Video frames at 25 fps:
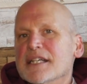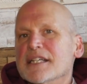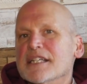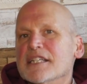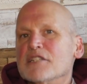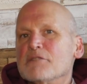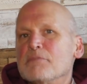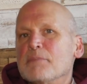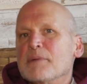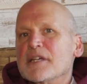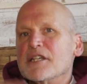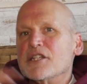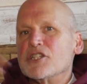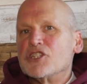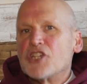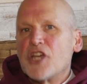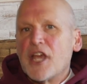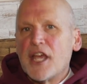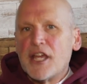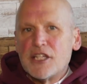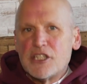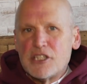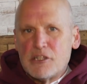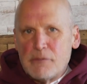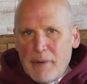is being
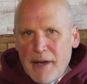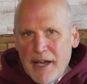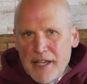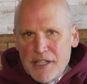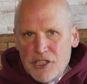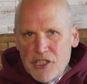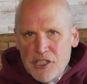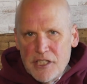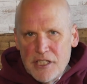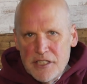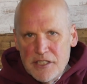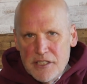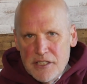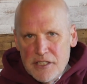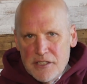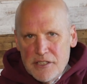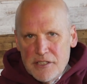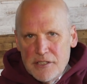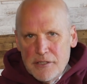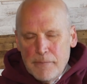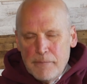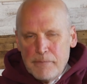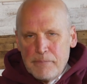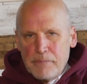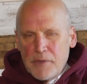changed by
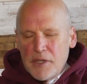Jesus.